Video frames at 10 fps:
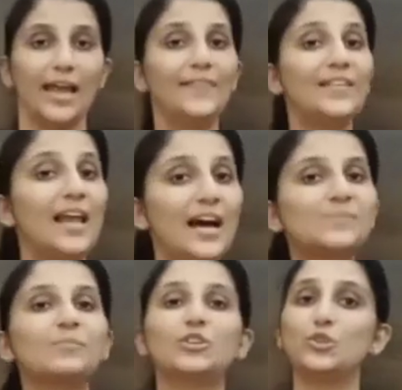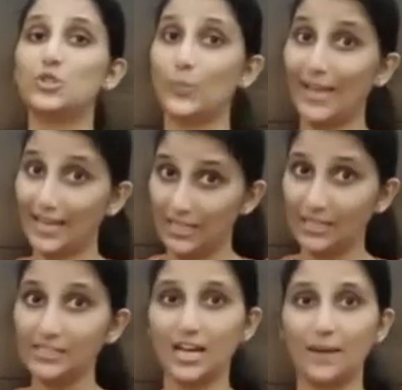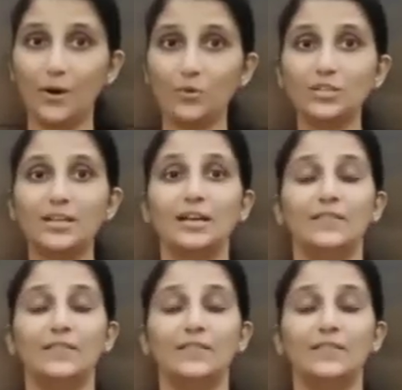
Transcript: In the last modules we had learnt about